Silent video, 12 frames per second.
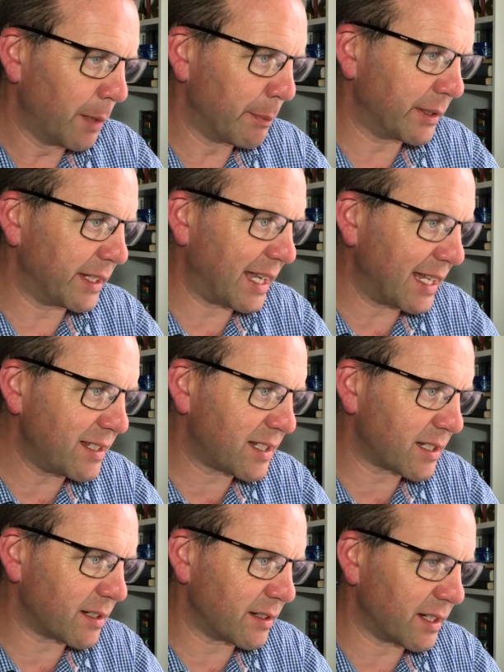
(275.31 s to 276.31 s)
but the
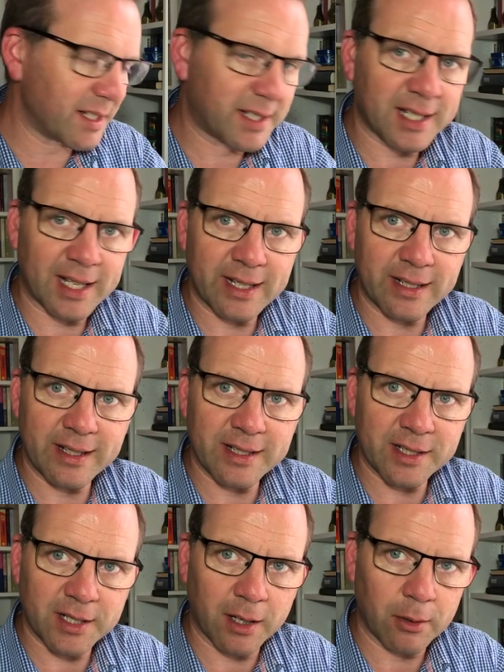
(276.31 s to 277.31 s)
incident has taken
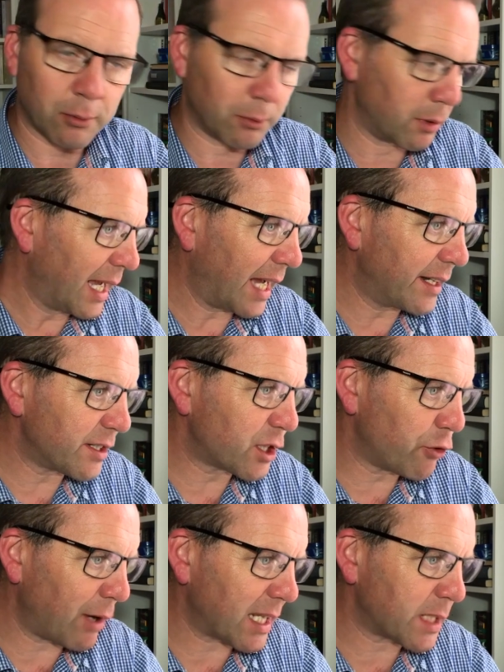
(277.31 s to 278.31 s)
its toll. And as
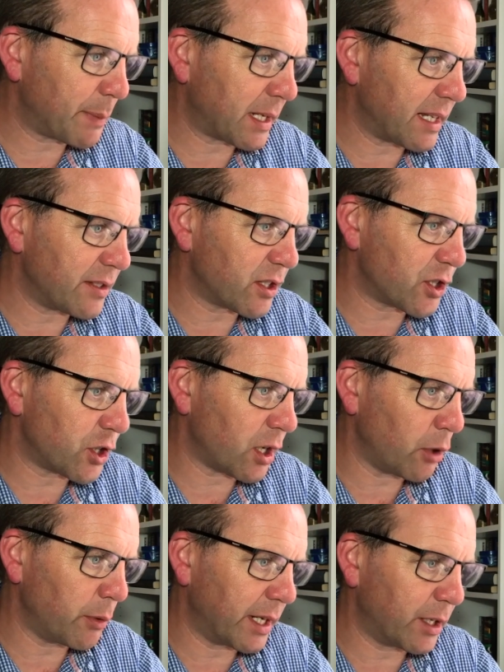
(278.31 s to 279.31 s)
cracks begin to
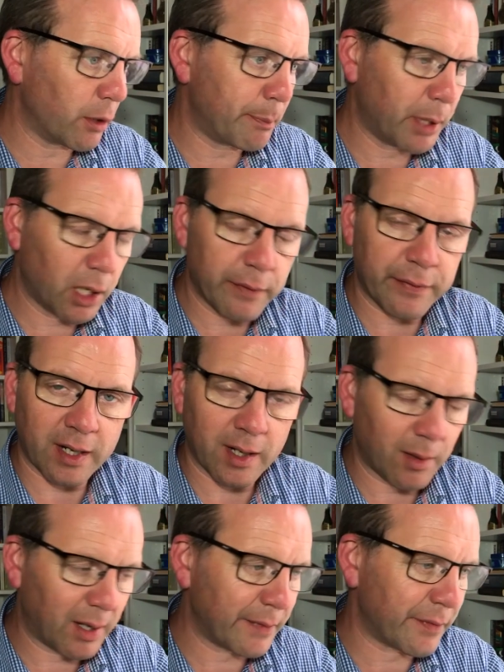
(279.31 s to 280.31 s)
show in her perfect
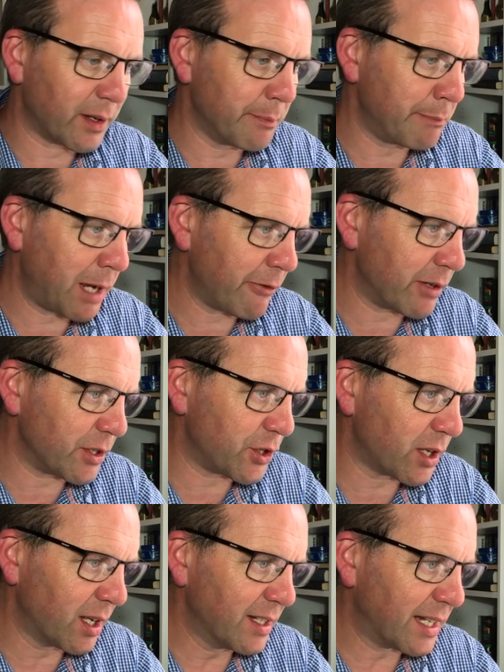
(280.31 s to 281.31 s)
life and
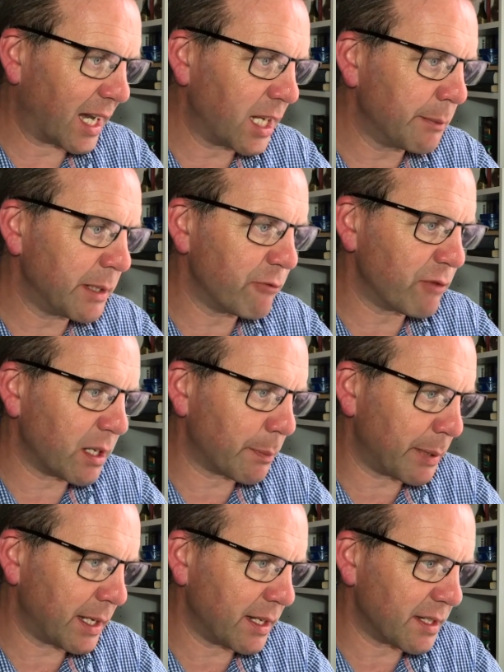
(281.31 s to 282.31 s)
marriage, Amy
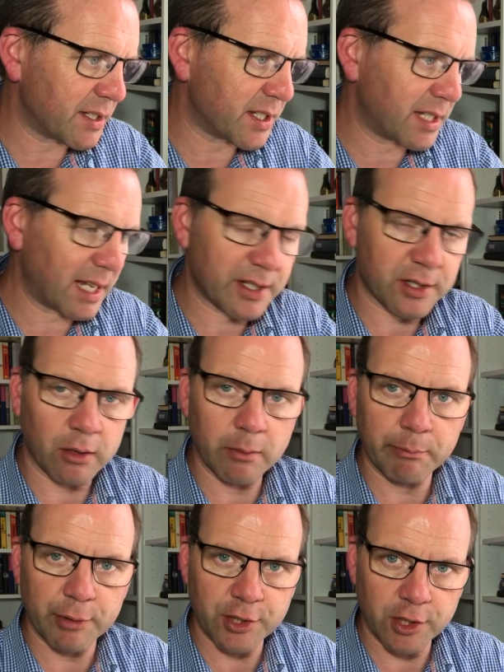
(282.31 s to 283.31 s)
reappears set
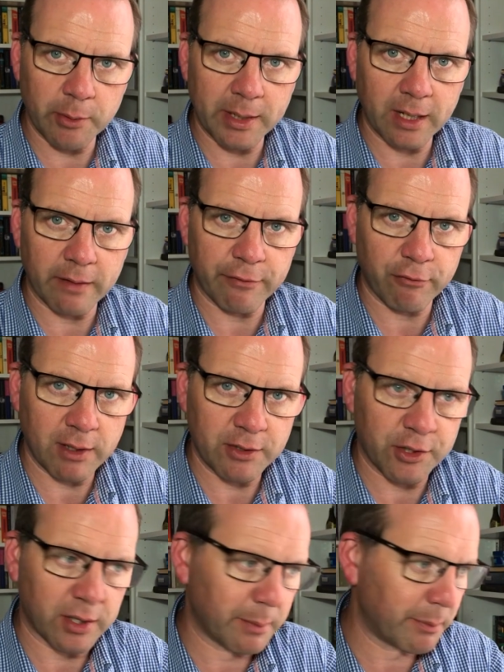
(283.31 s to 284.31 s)
on pursuing a
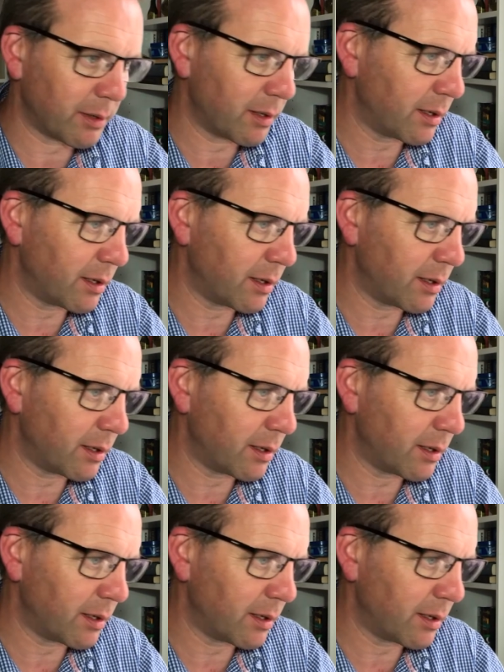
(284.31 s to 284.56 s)
friendship.